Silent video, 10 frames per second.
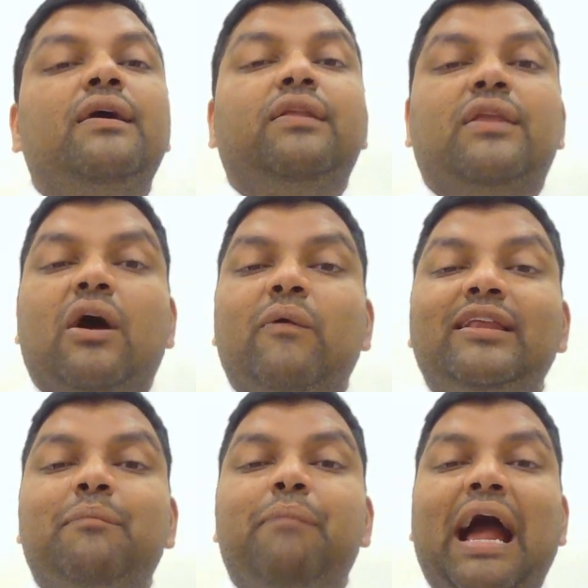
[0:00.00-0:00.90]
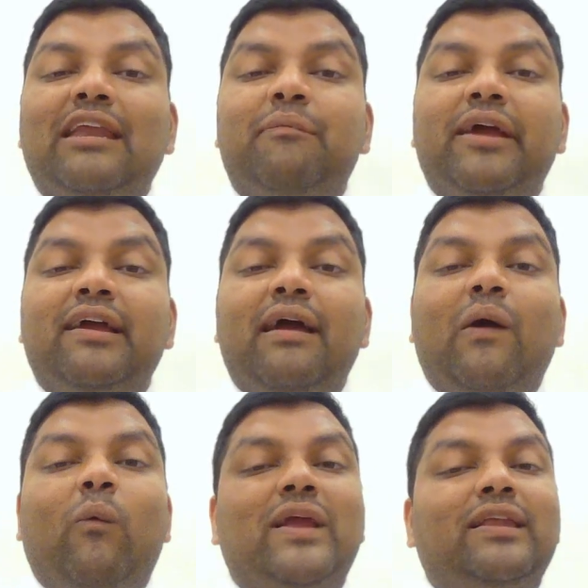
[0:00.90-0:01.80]
During the pandemic,
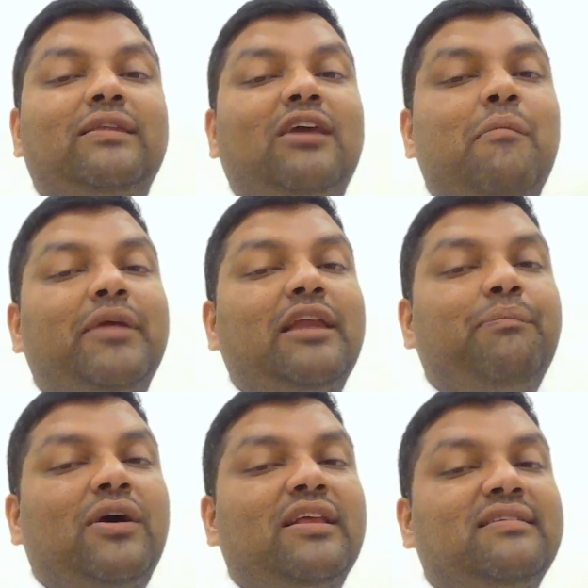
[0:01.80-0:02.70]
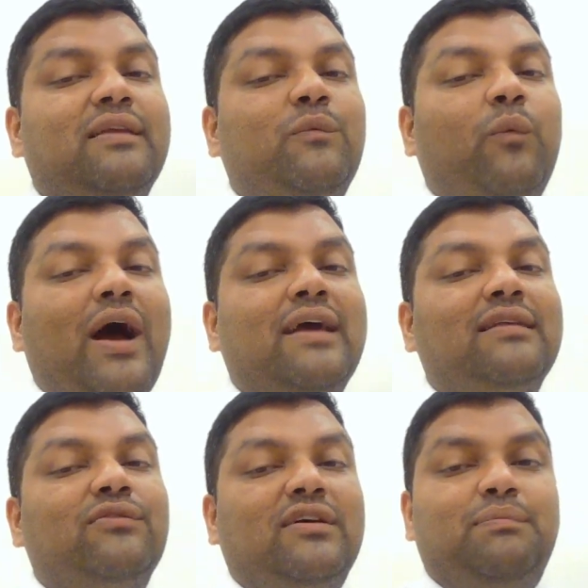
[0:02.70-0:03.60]
when the dominant policy
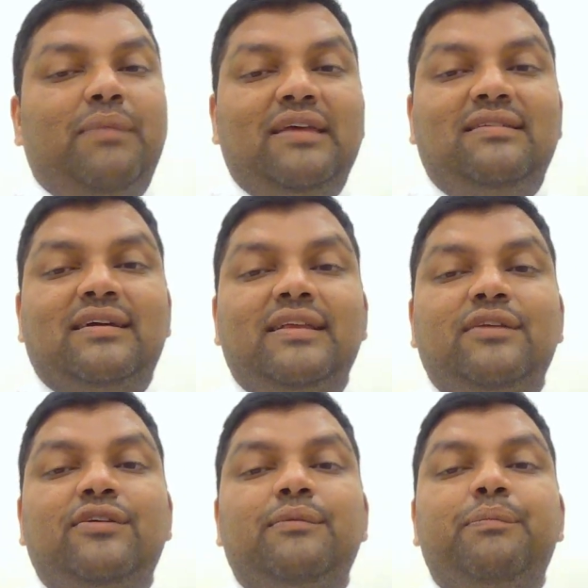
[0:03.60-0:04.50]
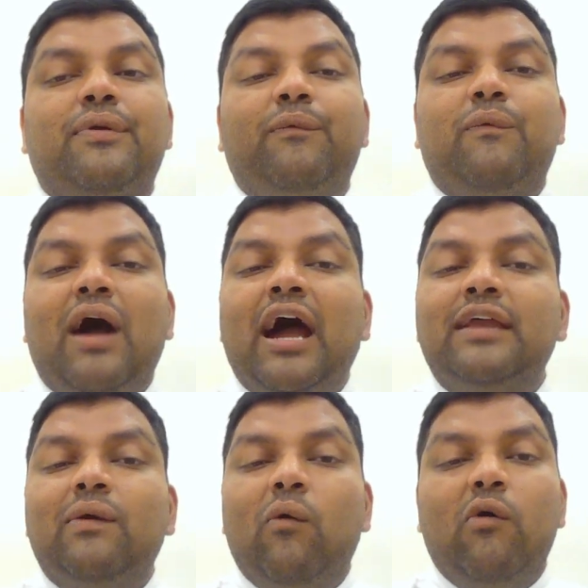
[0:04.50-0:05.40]
advice was basically to
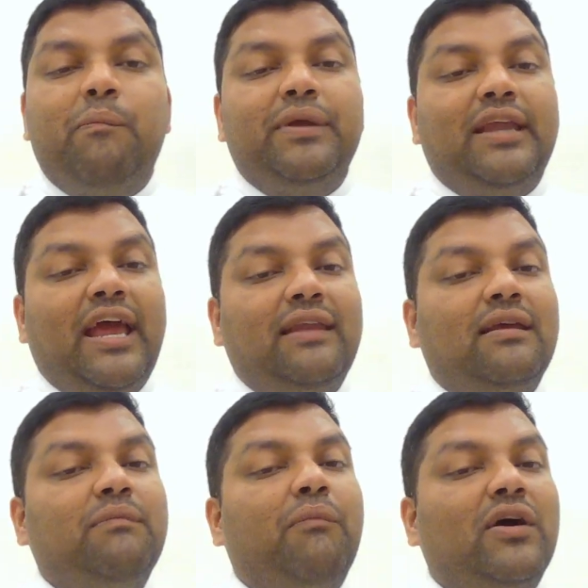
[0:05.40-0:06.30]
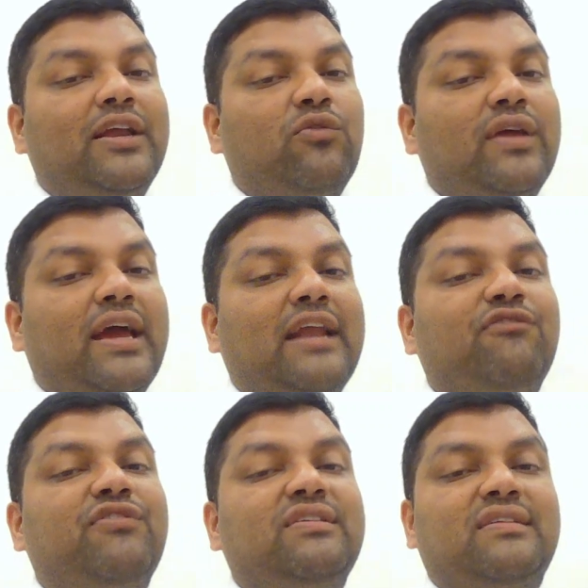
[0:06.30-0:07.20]
provide open-ended monetary and
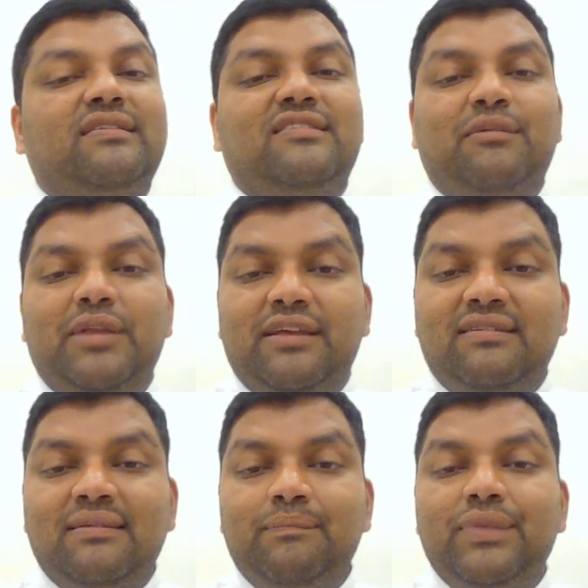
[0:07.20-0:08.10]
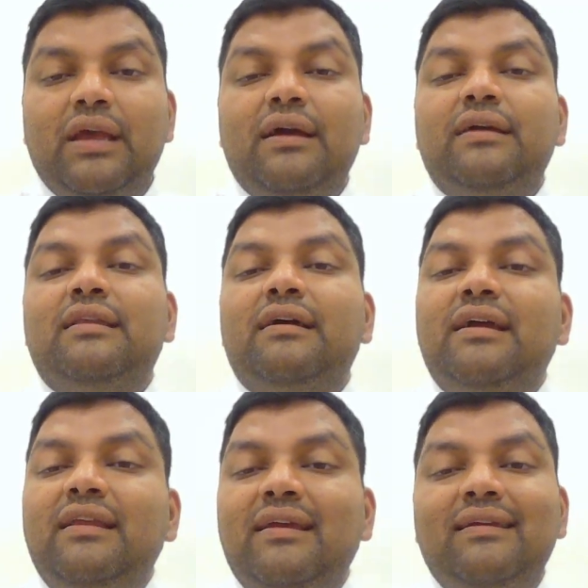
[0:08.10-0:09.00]
fiscal stimulus, the
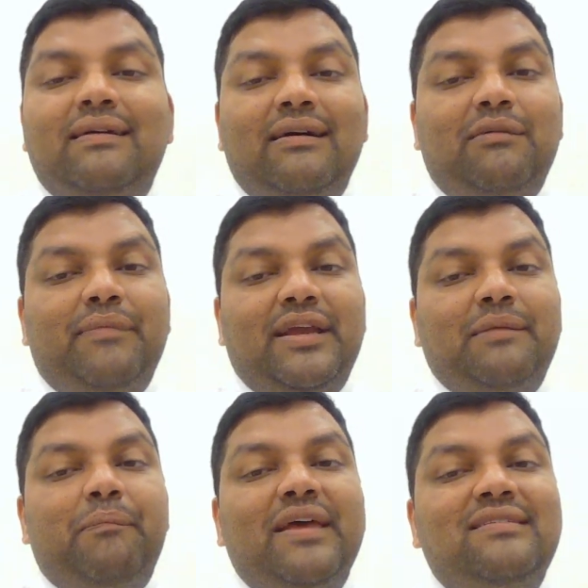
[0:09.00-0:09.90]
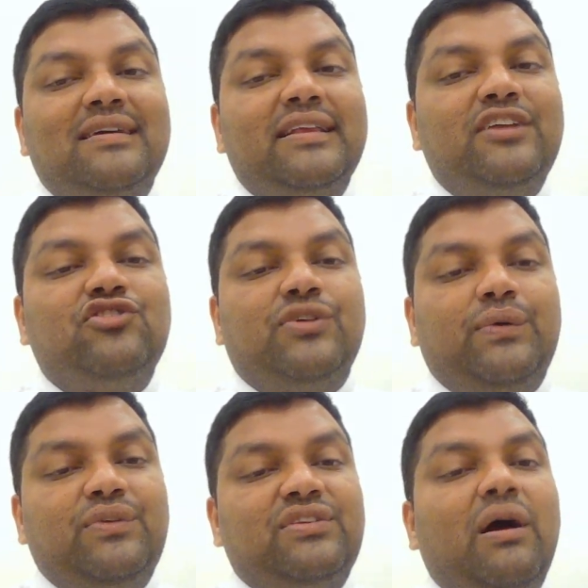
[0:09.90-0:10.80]
Indian government basically
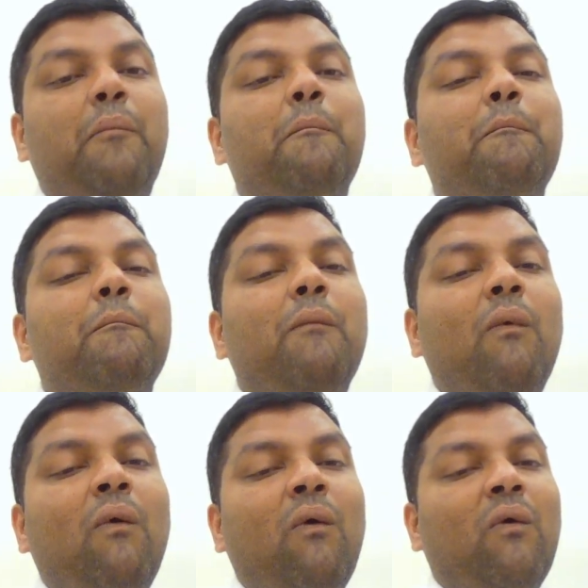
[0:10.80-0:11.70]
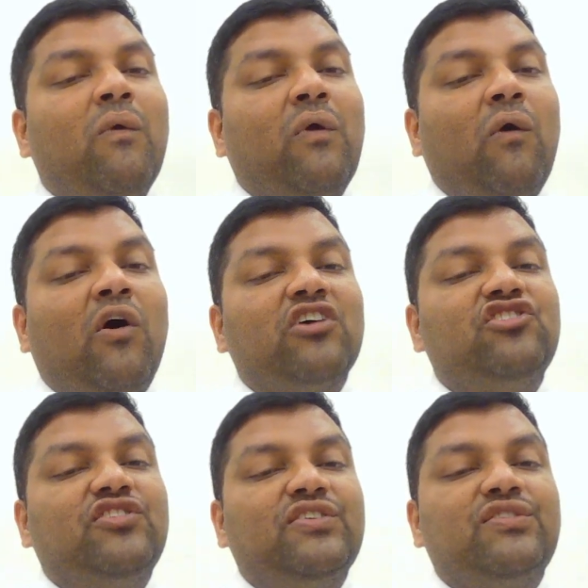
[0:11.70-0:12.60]
chose a more
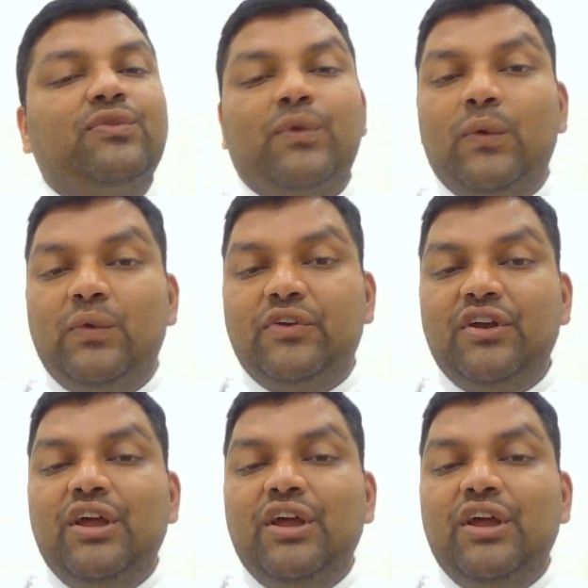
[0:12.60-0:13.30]
cautious route,